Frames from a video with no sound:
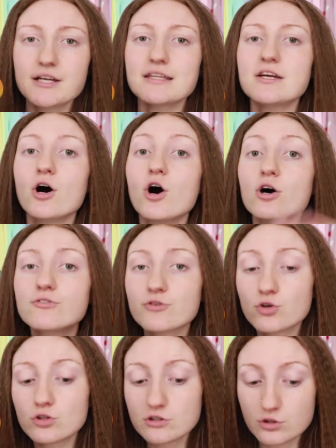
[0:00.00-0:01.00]
the
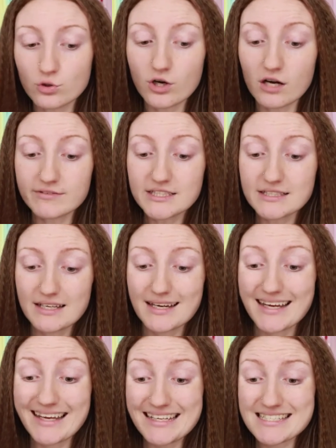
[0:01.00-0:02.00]
overall look of it
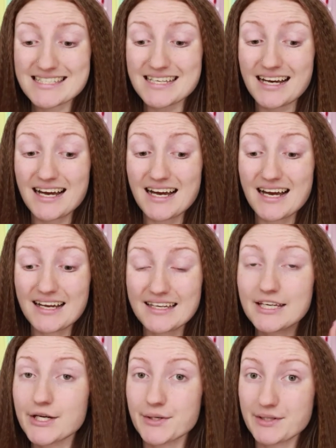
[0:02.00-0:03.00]
is
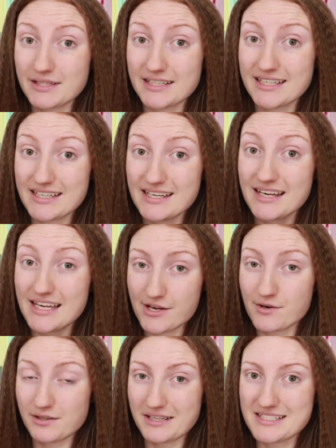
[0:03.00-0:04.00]

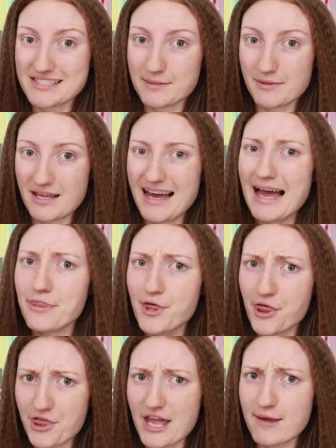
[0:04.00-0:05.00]
eerily similar, and
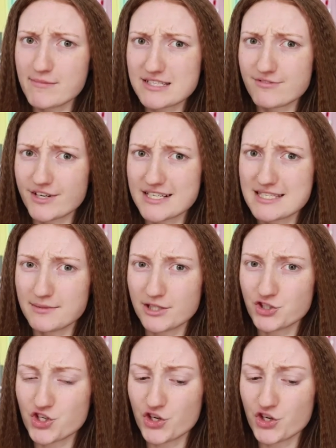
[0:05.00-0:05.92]
the theme is very similar